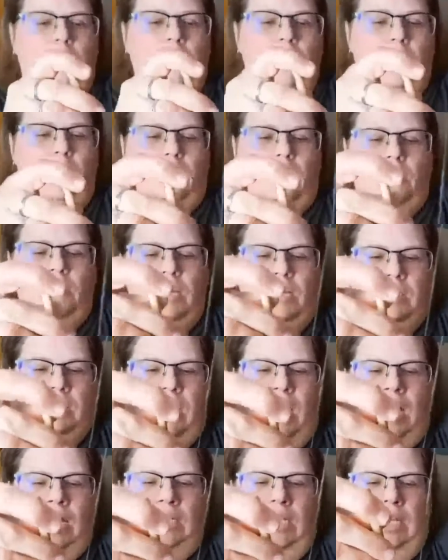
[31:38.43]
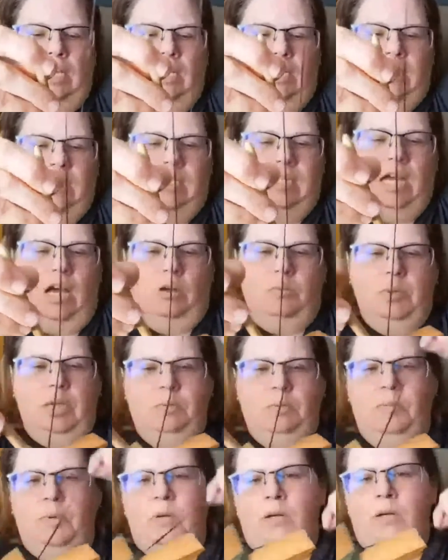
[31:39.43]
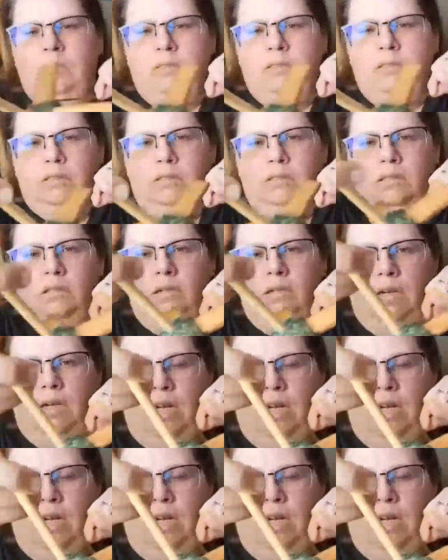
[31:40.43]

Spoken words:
Things I like to tell people, and